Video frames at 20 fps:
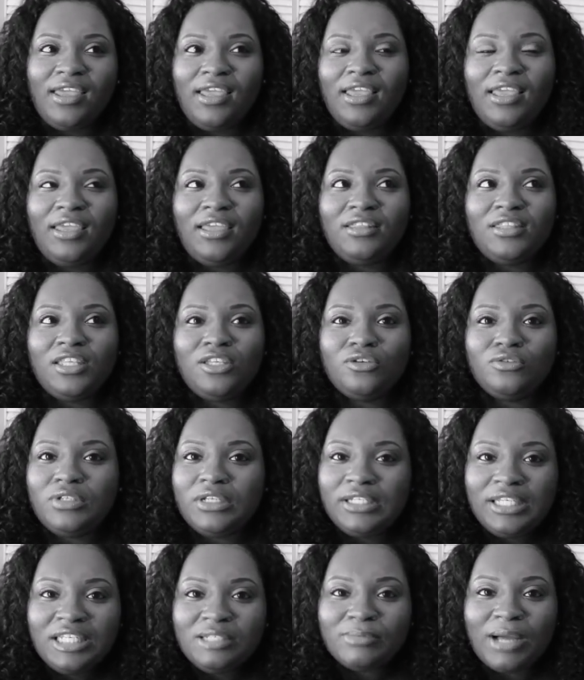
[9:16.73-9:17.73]
and then you
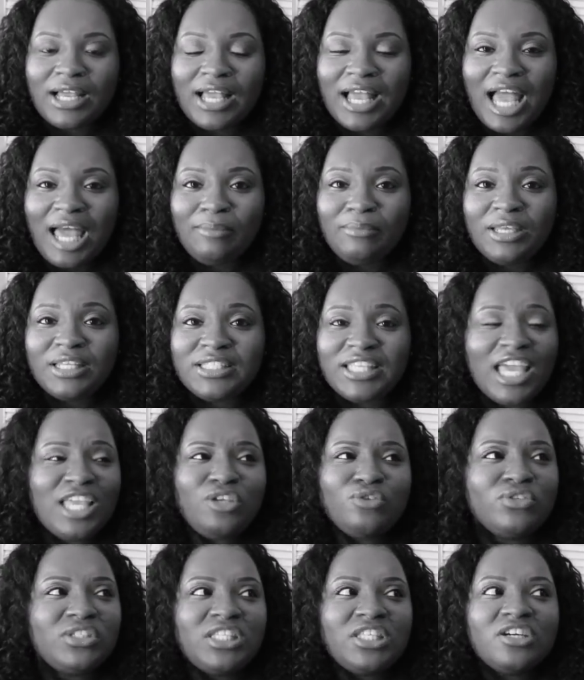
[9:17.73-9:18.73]
delete my comments
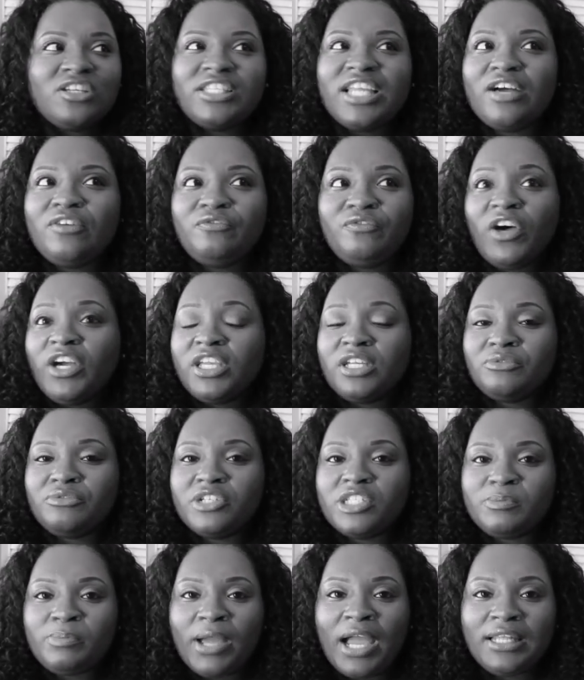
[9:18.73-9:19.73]
and you still not fucking
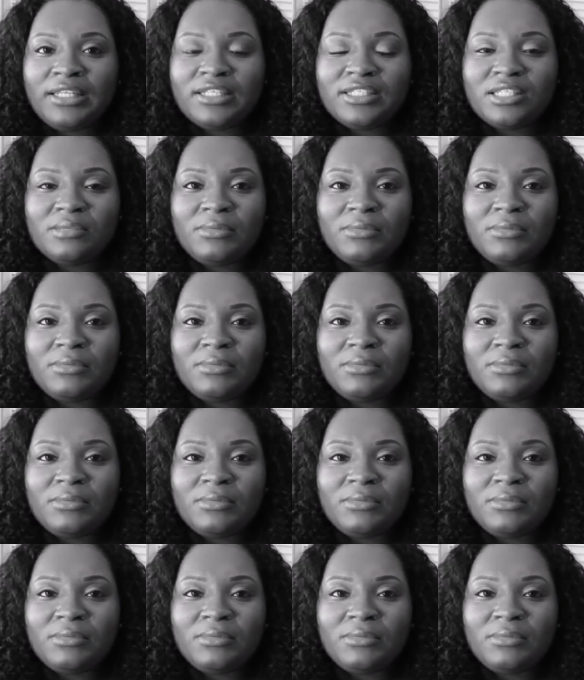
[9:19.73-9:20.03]
responding